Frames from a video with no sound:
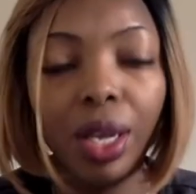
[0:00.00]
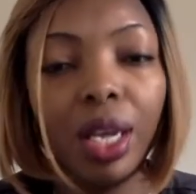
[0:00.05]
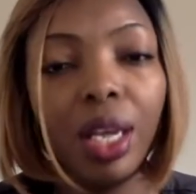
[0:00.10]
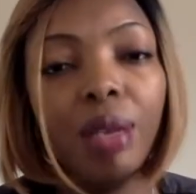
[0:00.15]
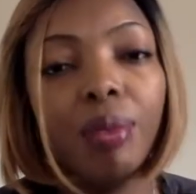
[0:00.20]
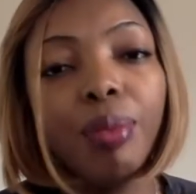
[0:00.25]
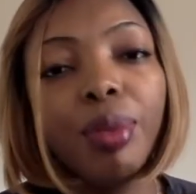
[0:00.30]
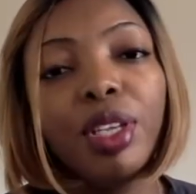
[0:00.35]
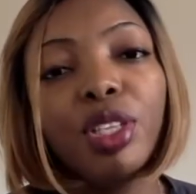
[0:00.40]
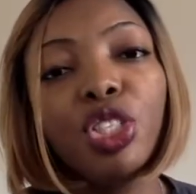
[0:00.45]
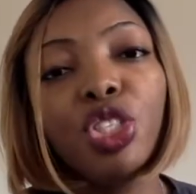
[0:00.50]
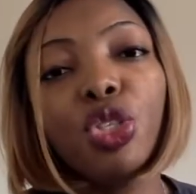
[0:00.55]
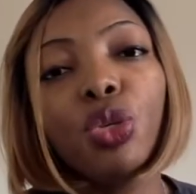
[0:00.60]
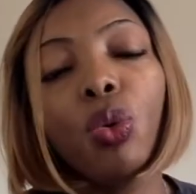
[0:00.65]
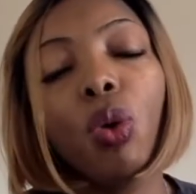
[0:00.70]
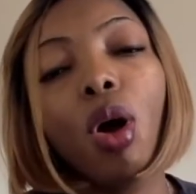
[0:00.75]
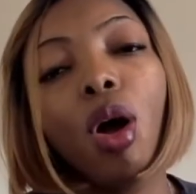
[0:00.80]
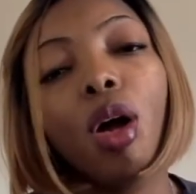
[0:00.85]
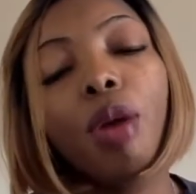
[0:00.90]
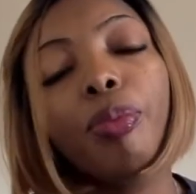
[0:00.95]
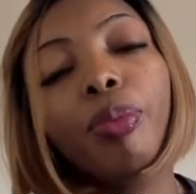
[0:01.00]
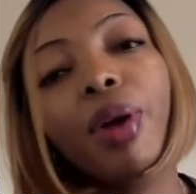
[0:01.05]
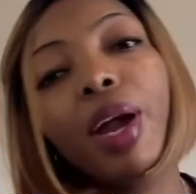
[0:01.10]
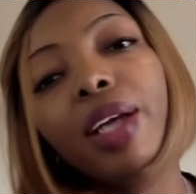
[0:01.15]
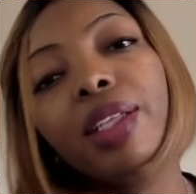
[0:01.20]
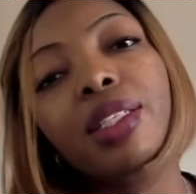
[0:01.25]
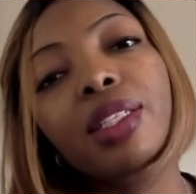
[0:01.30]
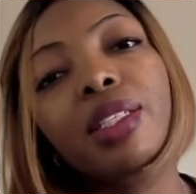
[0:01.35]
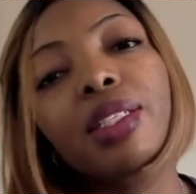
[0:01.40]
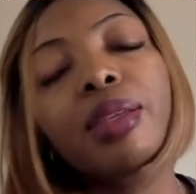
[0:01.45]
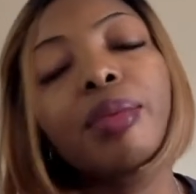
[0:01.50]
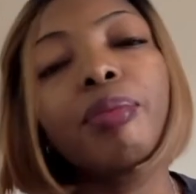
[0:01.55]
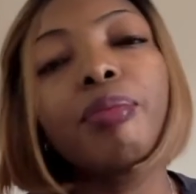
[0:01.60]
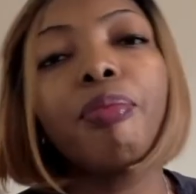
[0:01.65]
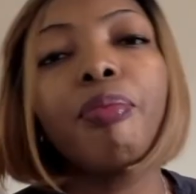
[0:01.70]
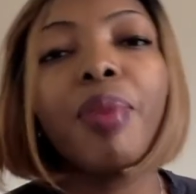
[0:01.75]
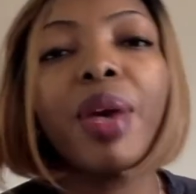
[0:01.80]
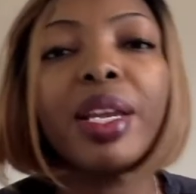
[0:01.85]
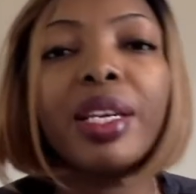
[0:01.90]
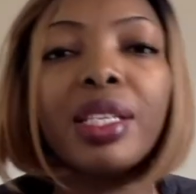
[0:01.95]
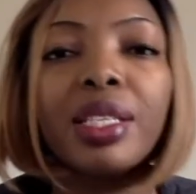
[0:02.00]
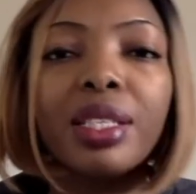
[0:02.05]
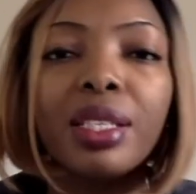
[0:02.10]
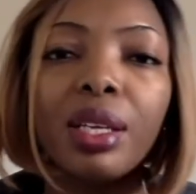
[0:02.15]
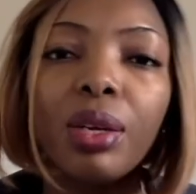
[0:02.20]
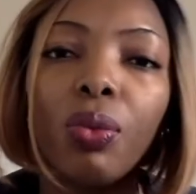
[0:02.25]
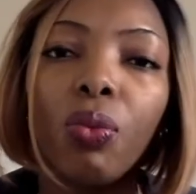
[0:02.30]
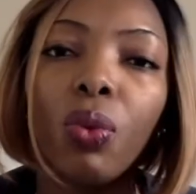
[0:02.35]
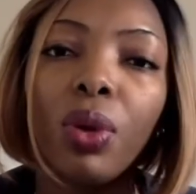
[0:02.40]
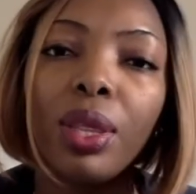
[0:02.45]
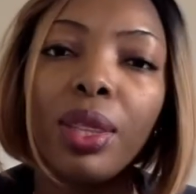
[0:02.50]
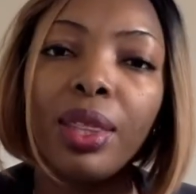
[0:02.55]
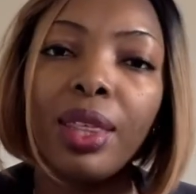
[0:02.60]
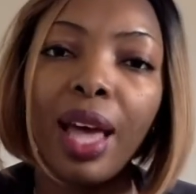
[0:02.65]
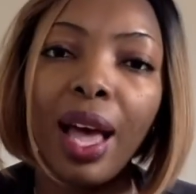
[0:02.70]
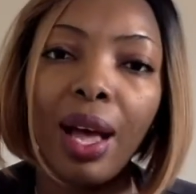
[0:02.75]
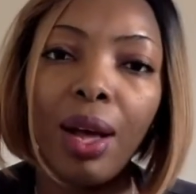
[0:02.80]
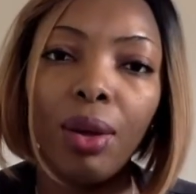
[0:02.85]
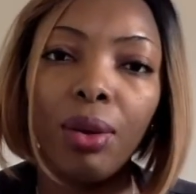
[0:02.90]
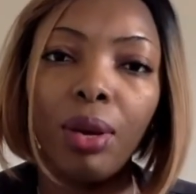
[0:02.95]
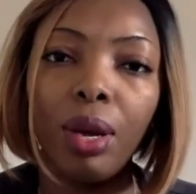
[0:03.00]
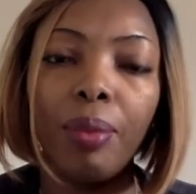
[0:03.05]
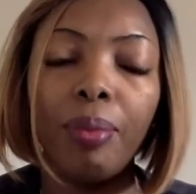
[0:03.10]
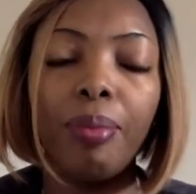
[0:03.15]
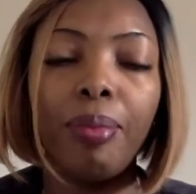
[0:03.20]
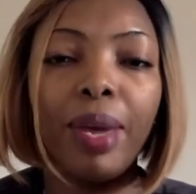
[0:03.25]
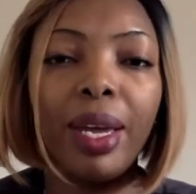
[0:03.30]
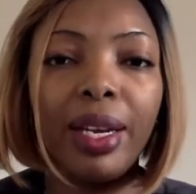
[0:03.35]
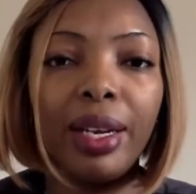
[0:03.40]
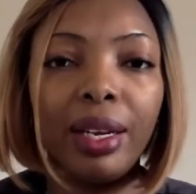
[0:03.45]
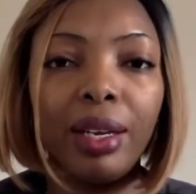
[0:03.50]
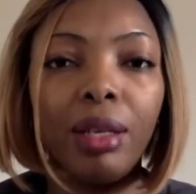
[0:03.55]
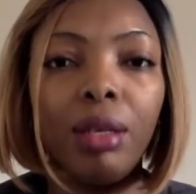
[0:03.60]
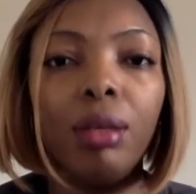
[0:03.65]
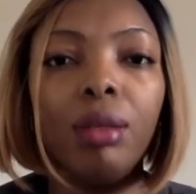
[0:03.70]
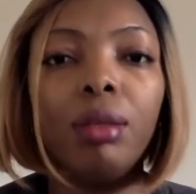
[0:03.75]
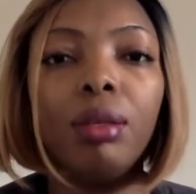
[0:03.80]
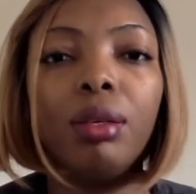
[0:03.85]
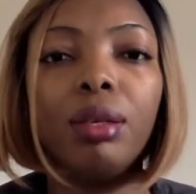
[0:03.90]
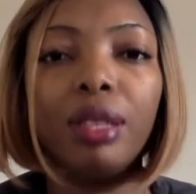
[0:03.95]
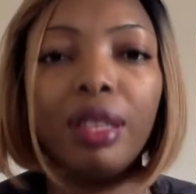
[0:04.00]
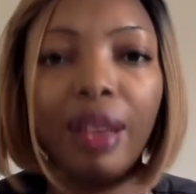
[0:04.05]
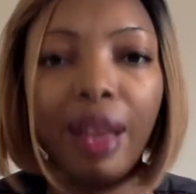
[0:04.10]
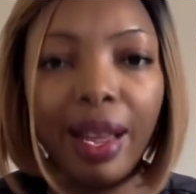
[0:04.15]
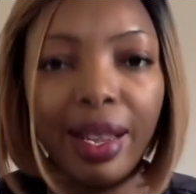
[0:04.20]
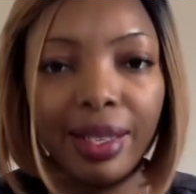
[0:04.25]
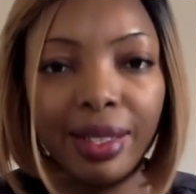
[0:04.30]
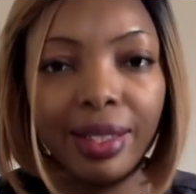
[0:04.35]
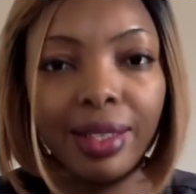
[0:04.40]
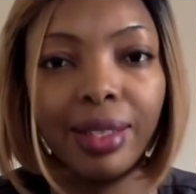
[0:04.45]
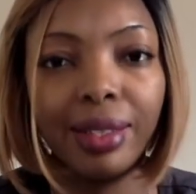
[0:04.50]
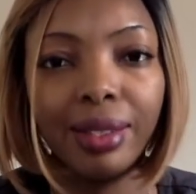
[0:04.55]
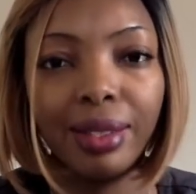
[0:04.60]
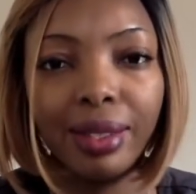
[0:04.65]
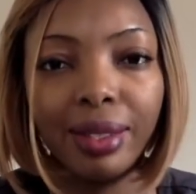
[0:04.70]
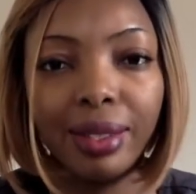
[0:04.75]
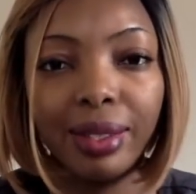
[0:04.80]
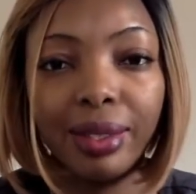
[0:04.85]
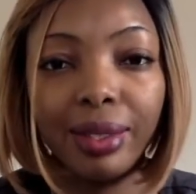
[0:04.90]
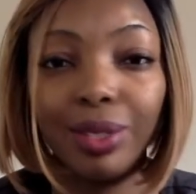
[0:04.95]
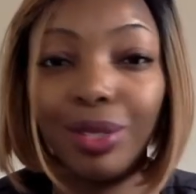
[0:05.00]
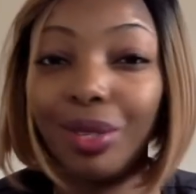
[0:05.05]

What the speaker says: It means you are practicing medicine without medical license.